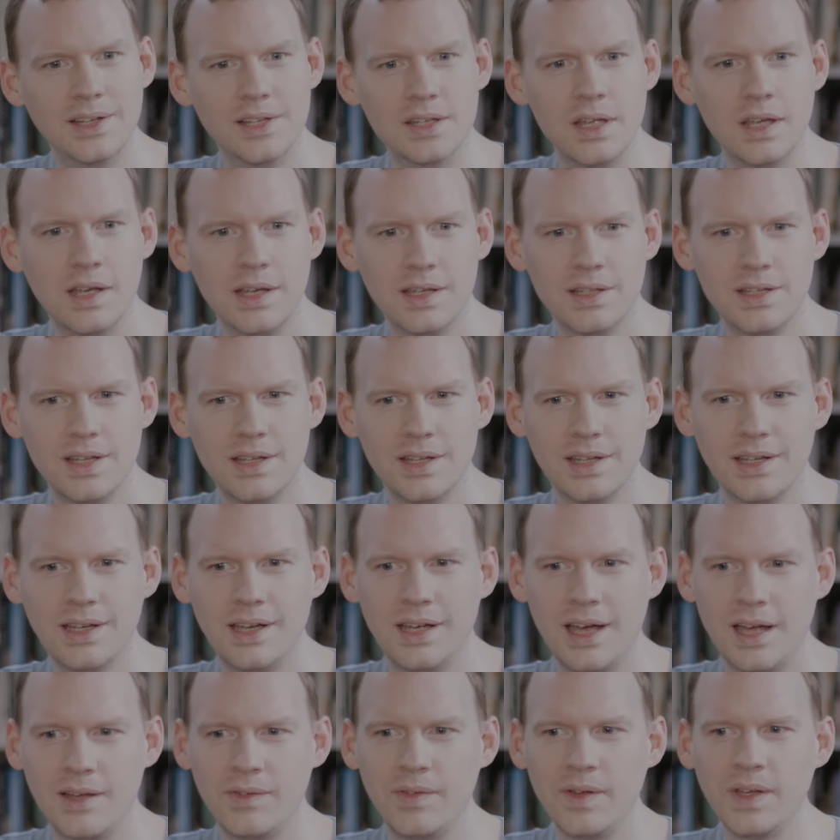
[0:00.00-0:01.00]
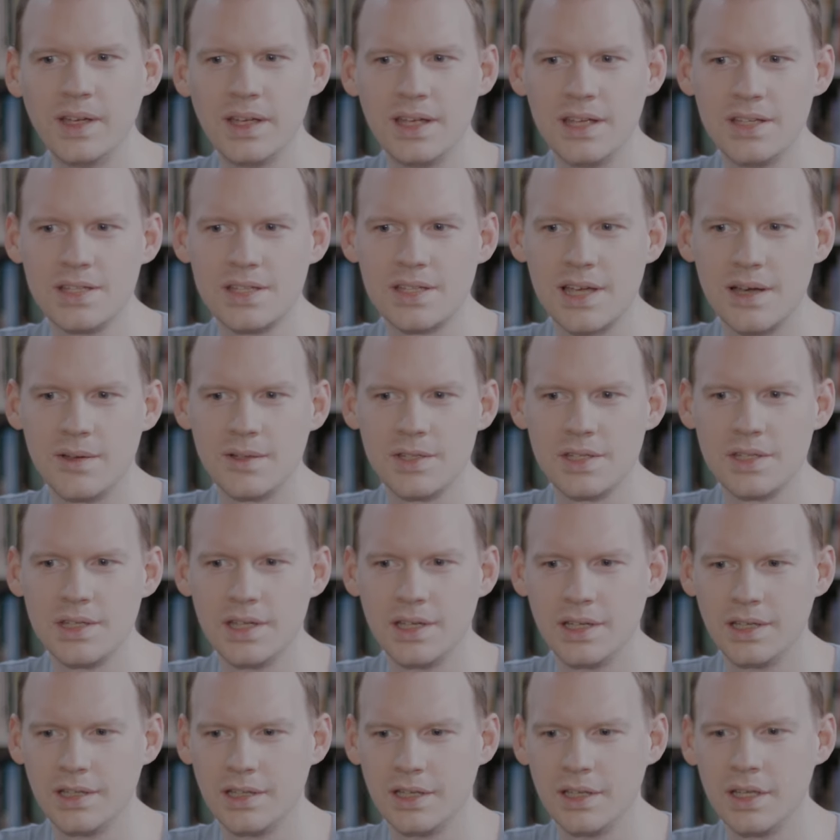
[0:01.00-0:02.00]
It, it, I think it is down to
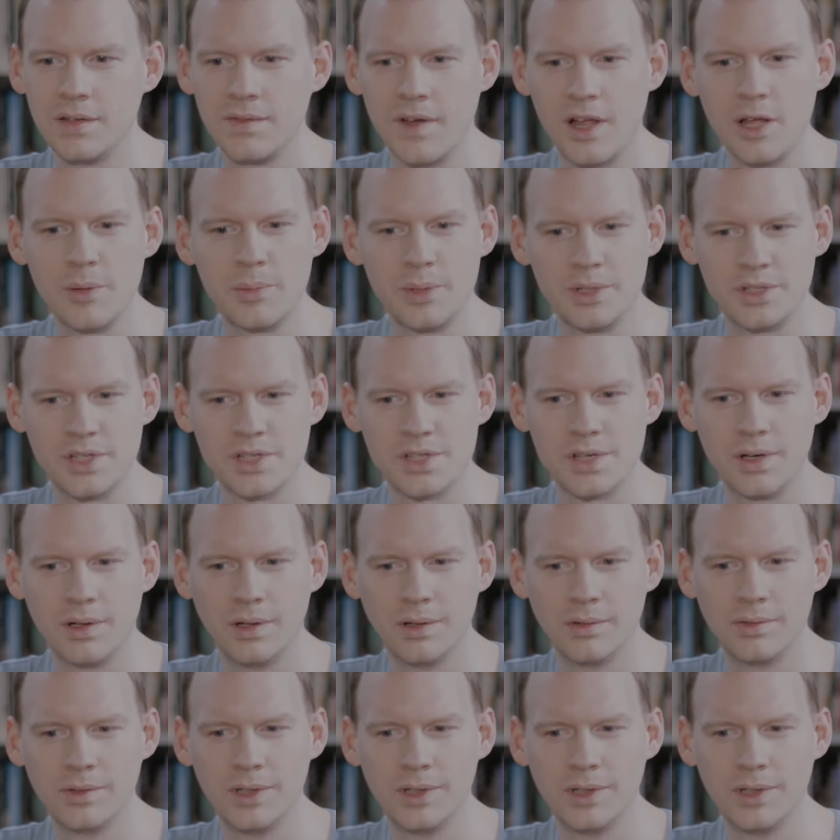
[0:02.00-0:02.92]
the, the developer to sort